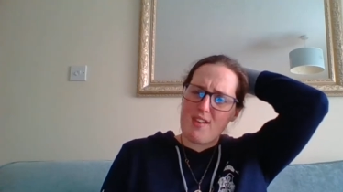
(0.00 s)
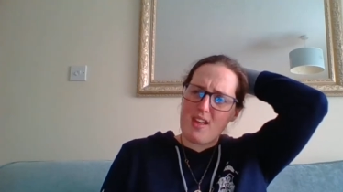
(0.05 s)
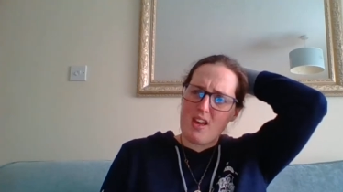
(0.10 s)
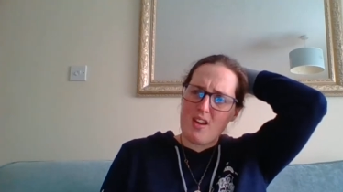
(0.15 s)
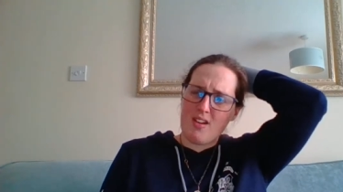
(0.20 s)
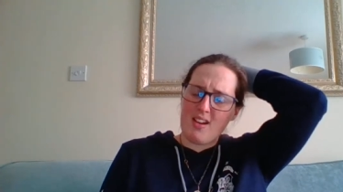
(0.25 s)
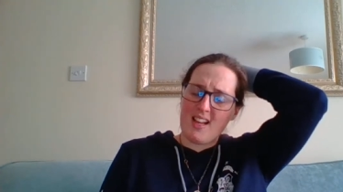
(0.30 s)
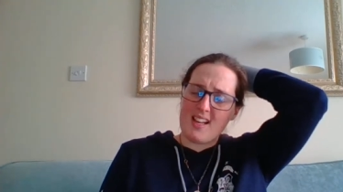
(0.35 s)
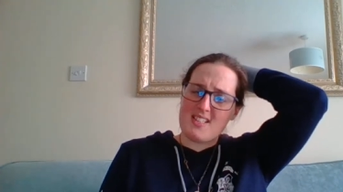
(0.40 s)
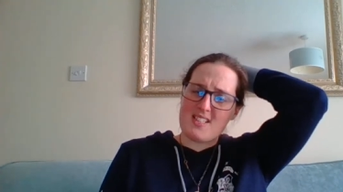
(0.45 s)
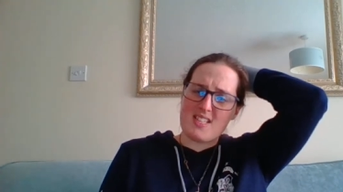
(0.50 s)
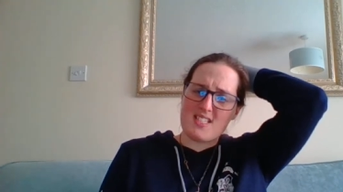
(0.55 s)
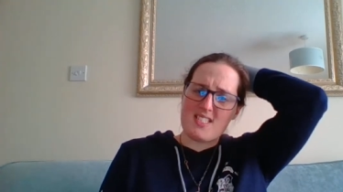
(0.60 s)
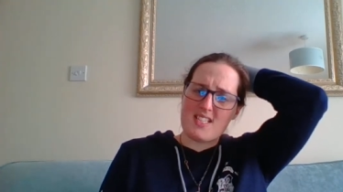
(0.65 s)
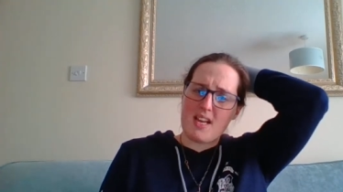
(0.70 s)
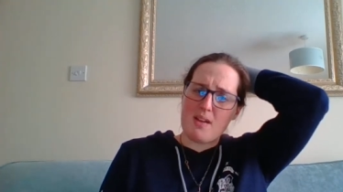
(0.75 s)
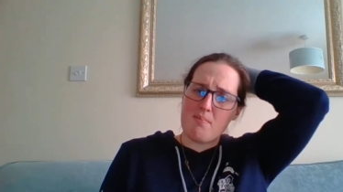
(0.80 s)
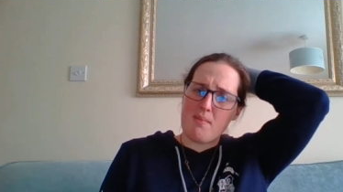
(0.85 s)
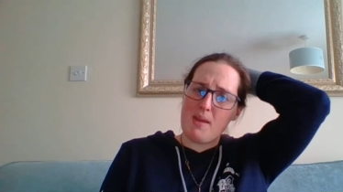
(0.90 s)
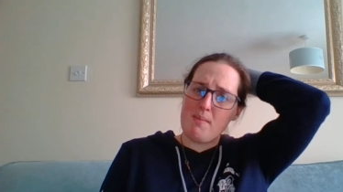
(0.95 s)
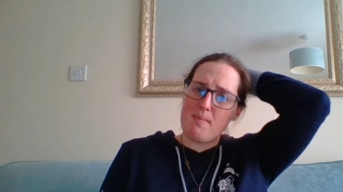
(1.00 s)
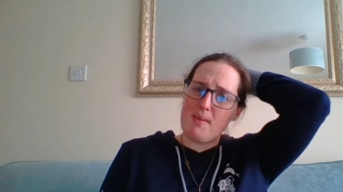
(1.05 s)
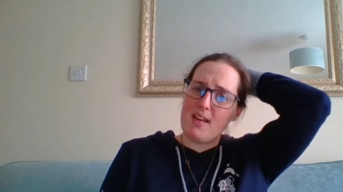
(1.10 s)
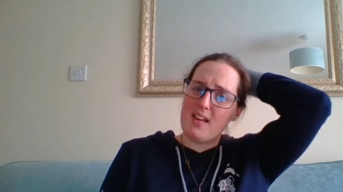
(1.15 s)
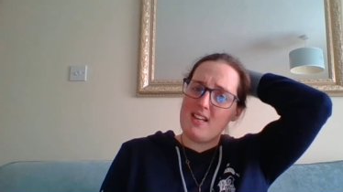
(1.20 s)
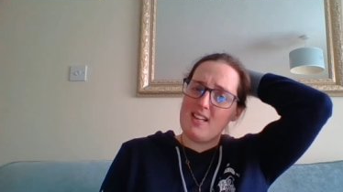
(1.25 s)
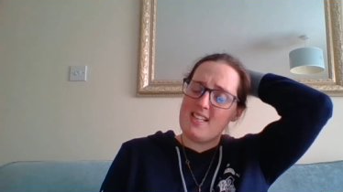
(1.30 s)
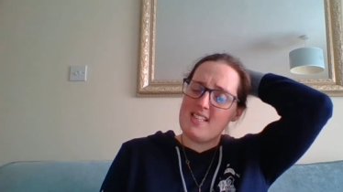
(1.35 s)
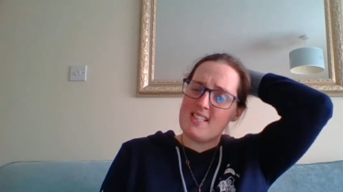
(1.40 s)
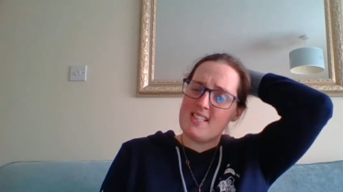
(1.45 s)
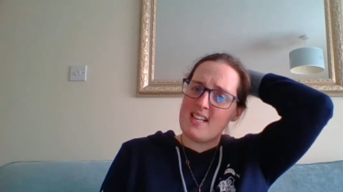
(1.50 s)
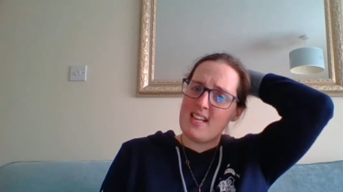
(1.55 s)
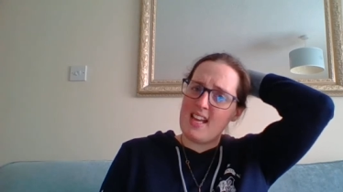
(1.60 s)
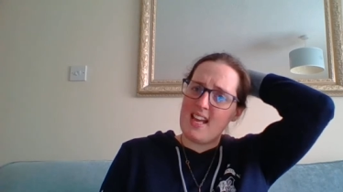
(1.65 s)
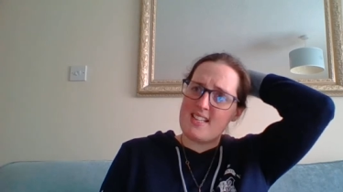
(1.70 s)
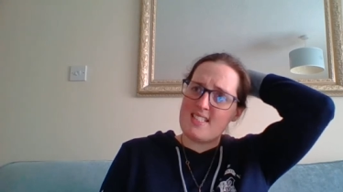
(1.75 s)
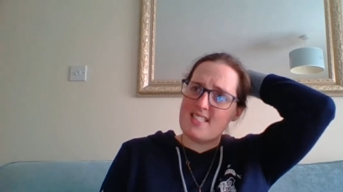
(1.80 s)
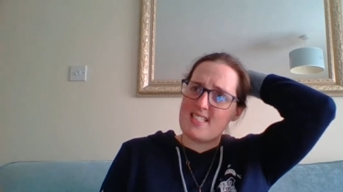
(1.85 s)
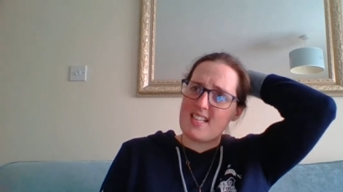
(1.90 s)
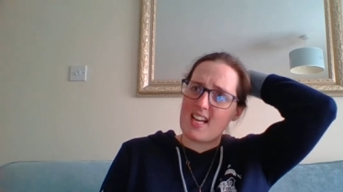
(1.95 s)
And as I said, maybe I need a, a
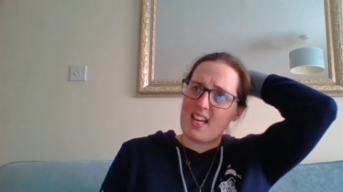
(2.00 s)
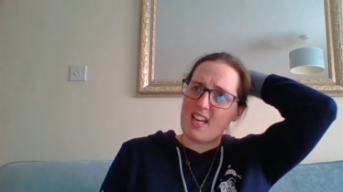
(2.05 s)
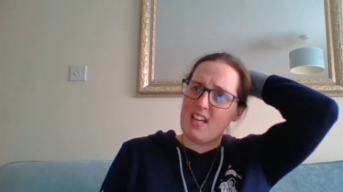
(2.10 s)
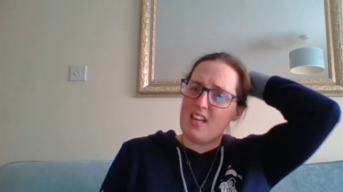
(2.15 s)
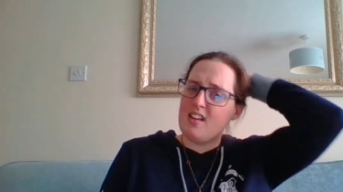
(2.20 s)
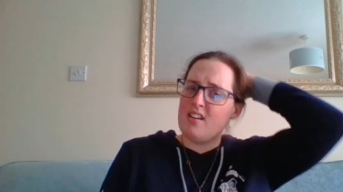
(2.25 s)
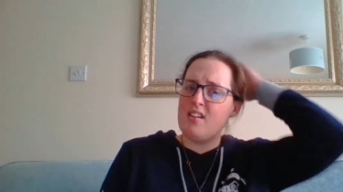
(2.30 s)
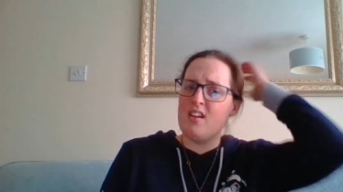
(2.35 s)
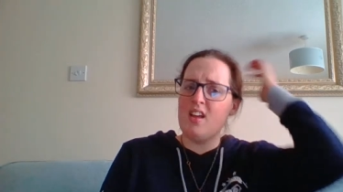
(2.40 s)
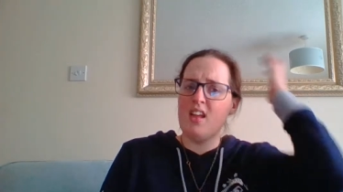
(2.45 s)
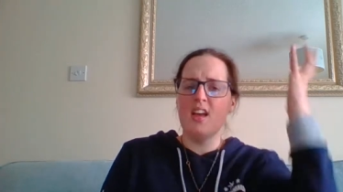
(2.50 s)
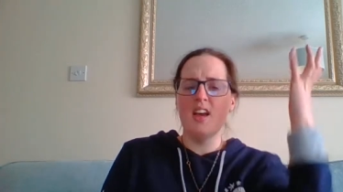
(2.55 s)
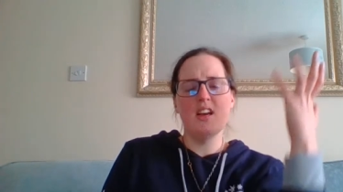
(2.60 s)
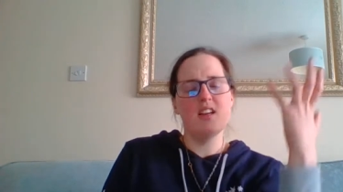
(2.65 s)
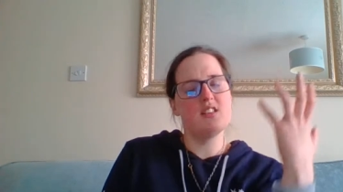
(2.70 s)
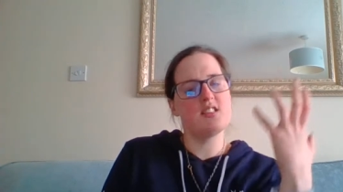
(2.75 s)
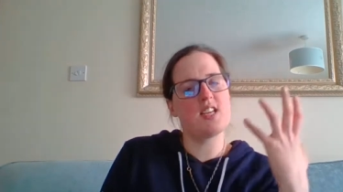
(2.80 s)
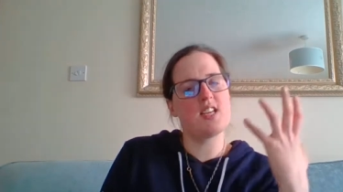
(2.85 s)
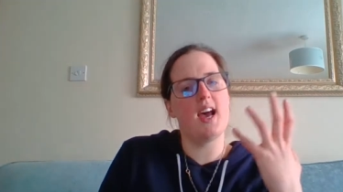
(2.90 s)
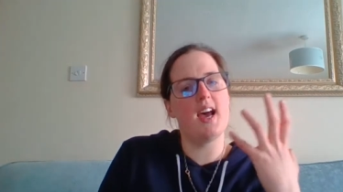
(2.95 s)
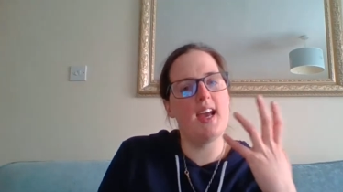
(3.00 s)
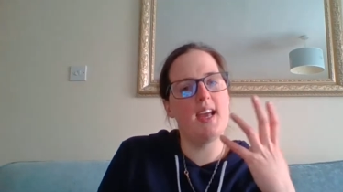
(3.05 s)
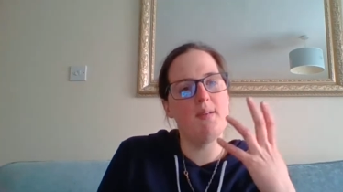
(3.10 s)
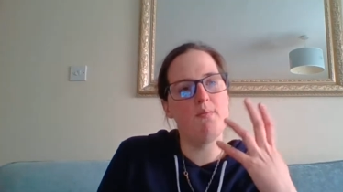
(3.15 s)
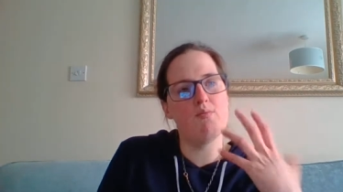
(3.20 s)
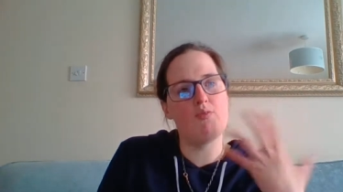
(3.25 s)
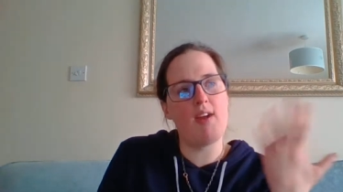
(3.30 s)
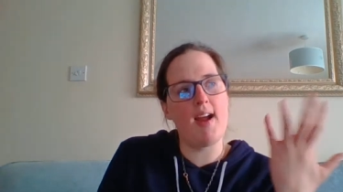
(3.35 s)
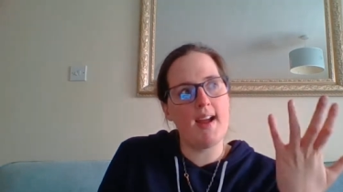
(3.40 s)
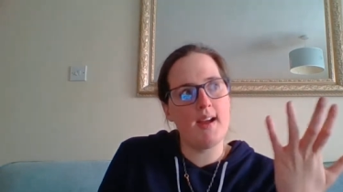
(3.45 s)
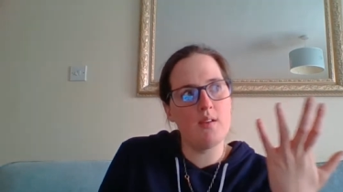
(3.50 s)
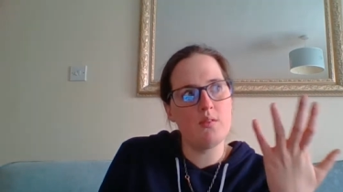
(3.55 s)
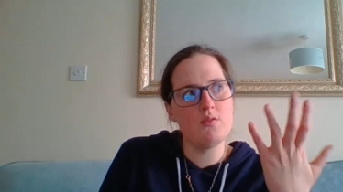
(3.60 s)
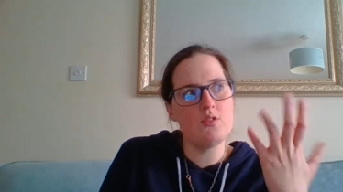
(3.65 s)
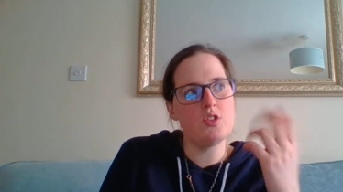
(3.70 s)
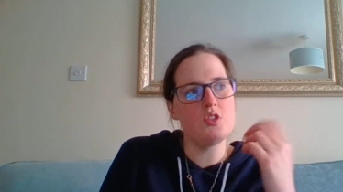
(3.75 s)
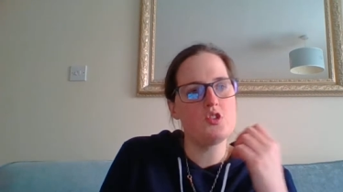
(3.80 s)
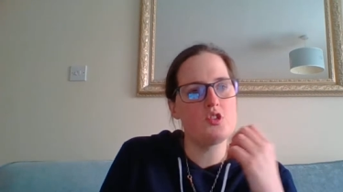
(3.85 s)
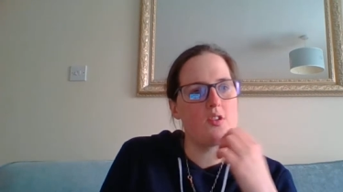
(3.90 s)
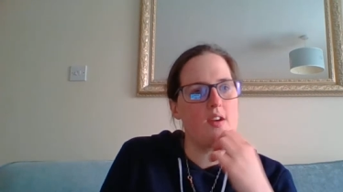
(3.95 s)
second time round to
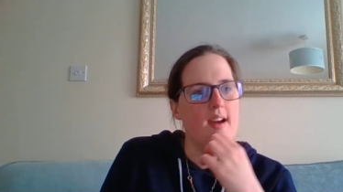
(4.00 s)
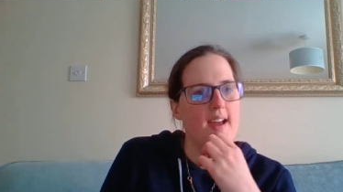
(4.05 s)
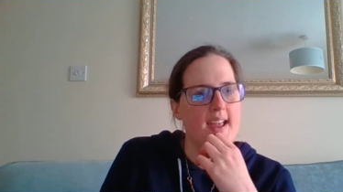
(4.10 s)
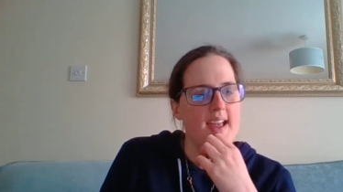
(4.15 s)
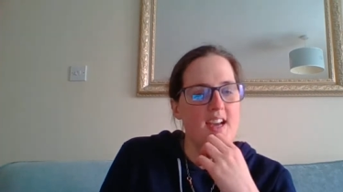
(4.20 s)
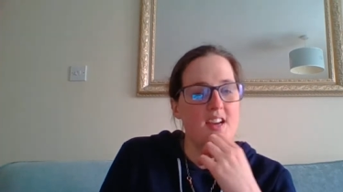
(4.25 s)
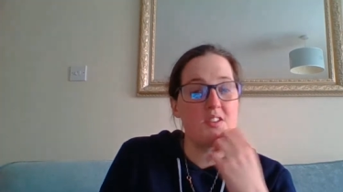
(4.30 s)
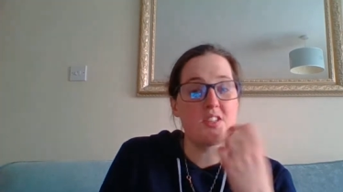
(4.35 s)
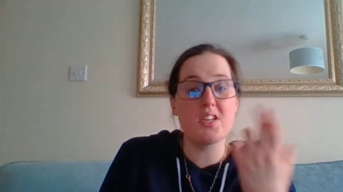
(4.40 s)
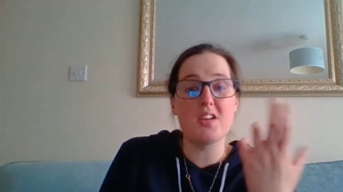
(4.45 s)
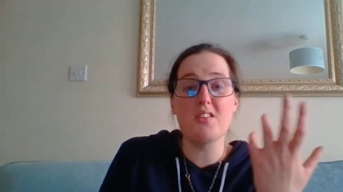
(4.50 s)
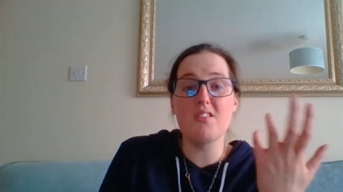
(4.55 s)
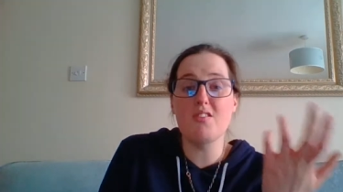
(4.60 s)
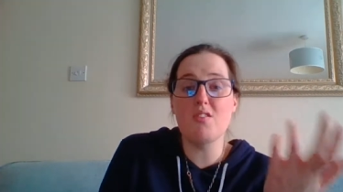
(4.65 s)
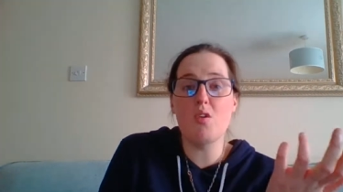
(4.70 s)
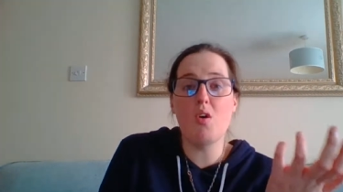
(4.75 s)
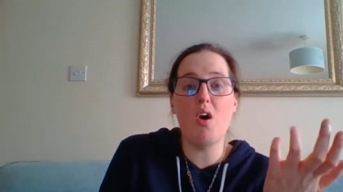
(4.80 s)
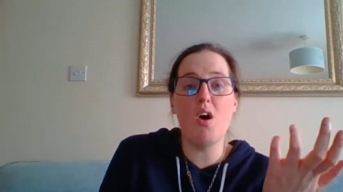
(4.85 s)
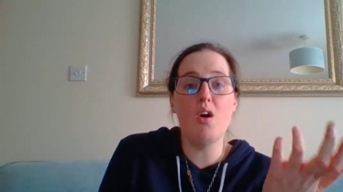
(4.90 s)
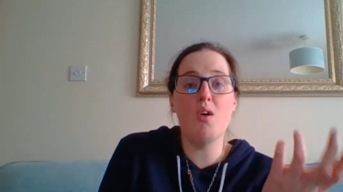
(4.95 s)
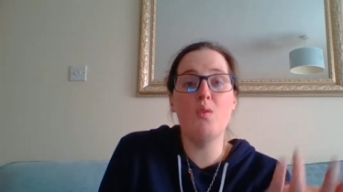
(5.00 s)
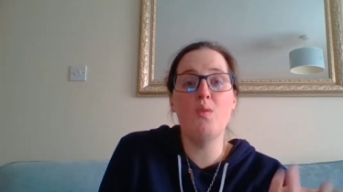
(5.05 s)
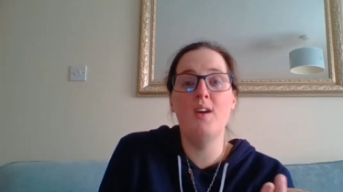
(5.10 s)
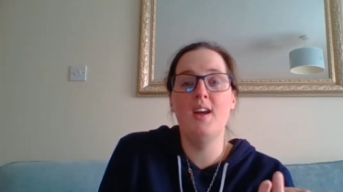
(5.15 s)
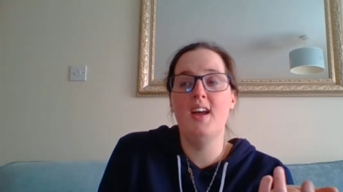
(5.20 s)
try it because I thought, oh,